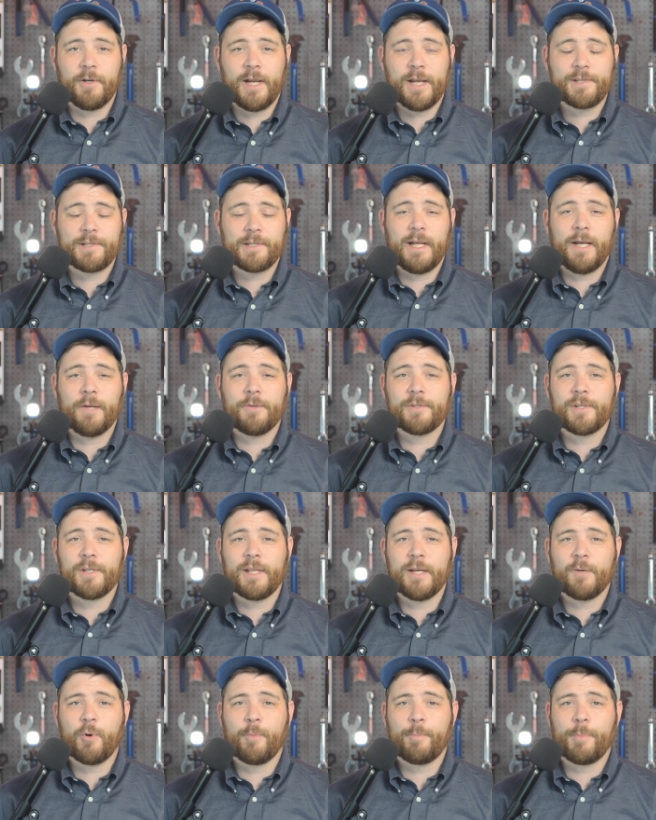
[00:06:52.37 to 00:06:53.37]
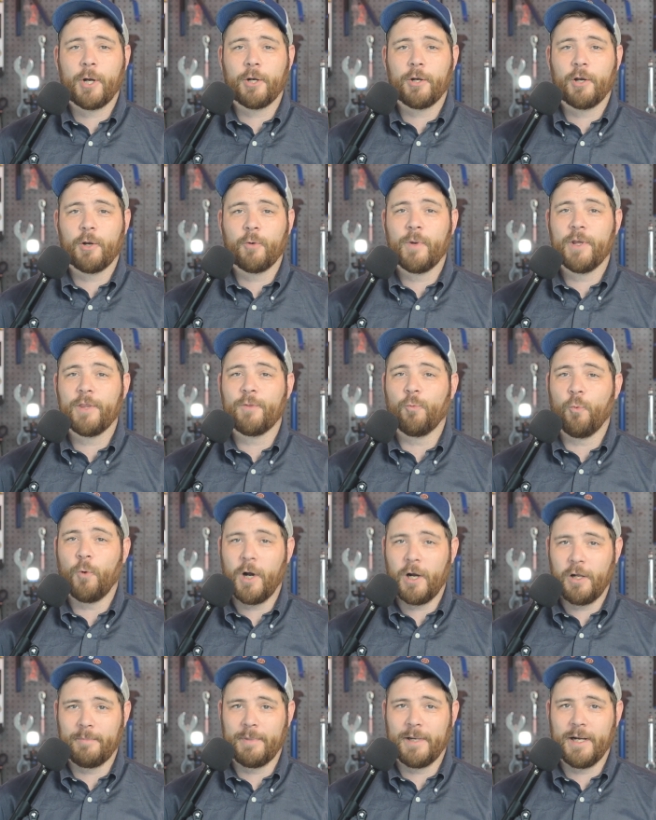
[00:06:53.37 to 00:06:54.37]
has announced that they will partner with
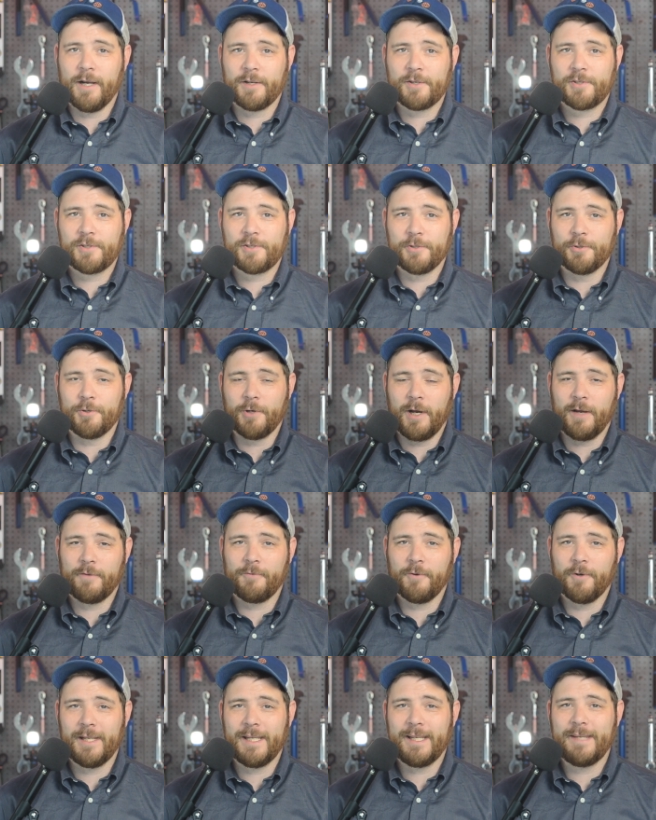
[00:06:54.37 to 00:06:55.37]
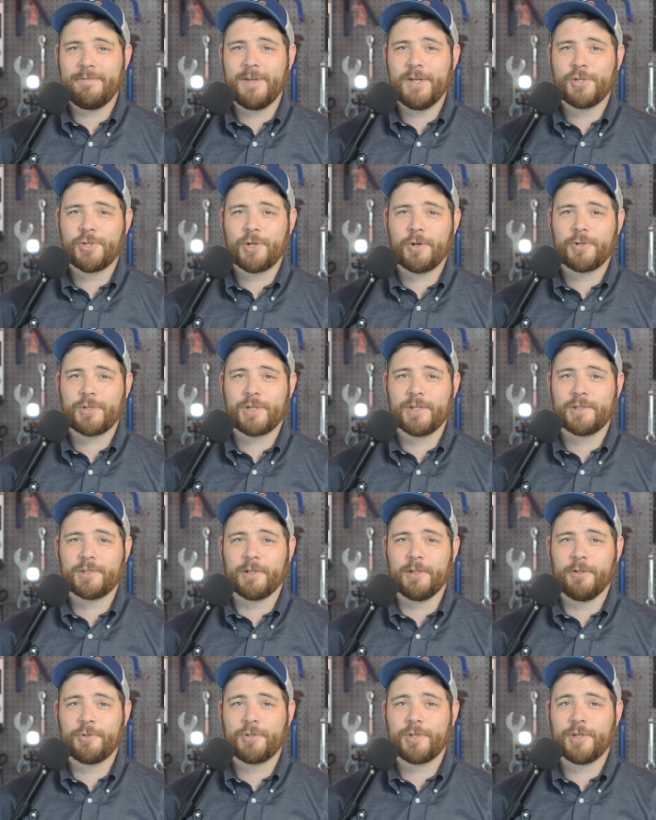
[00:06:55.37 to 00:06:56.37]
Wallbox to offer EV charging
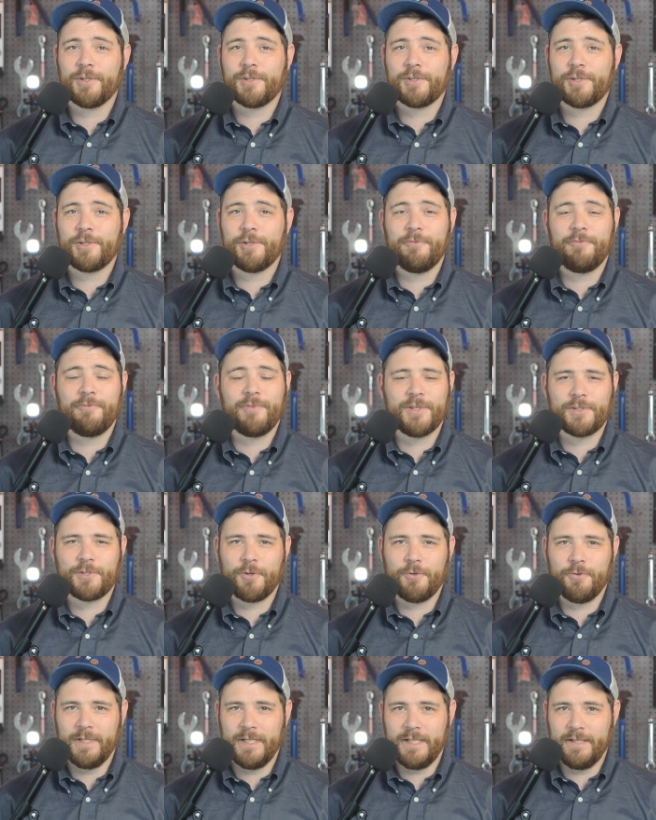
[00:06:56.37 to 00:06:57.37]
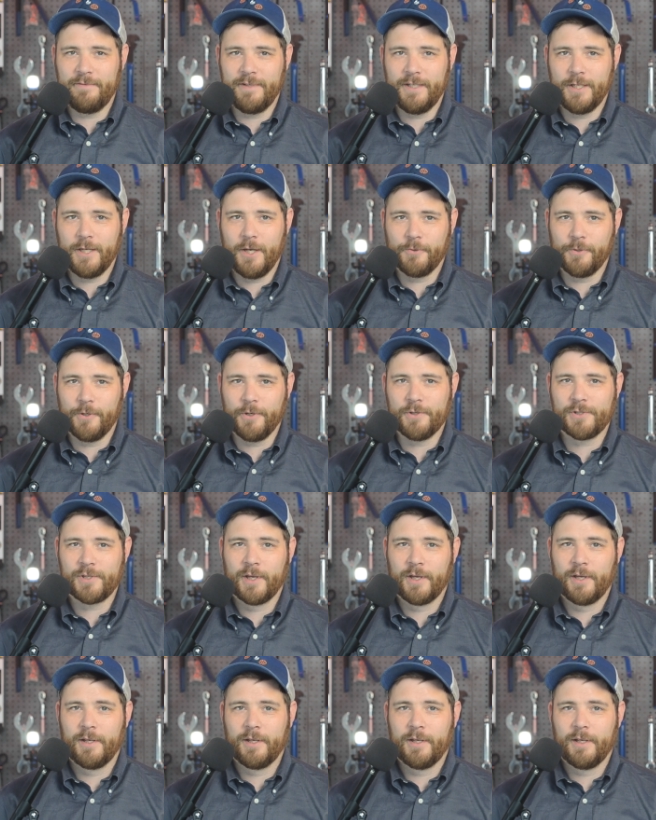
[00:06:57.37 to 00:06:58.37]
solutions to Fisker EV owners.
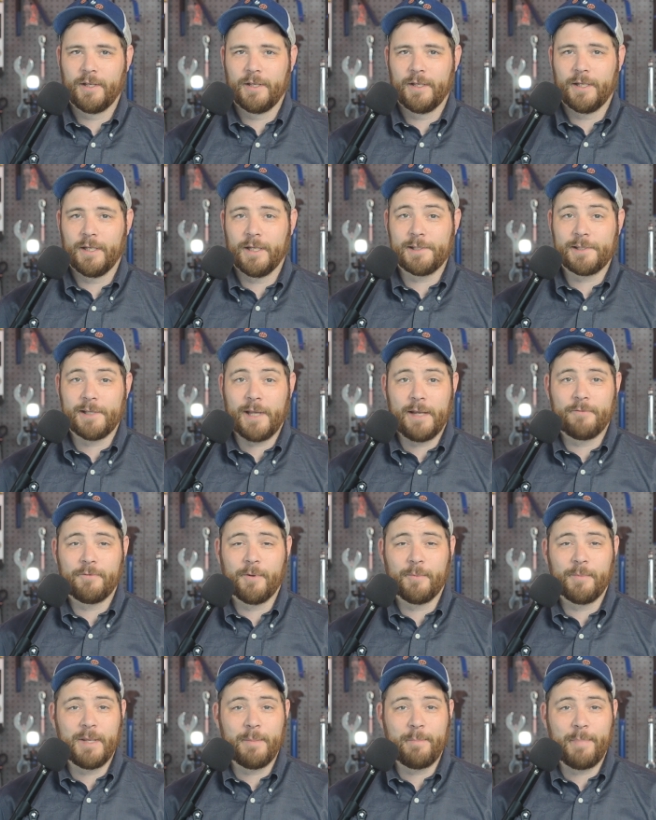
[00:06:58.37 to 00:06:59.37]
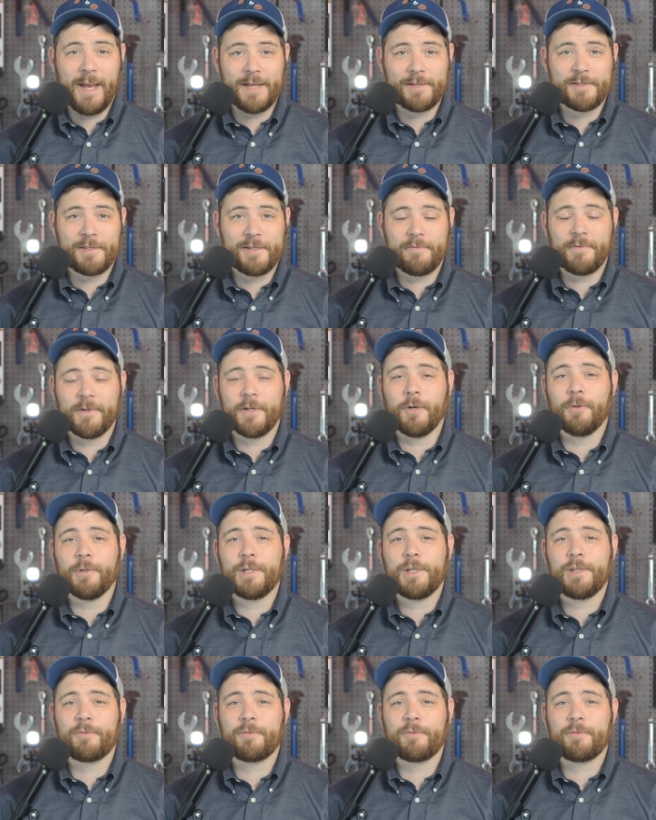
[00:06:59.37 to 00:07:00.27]
Aside from the past difficulties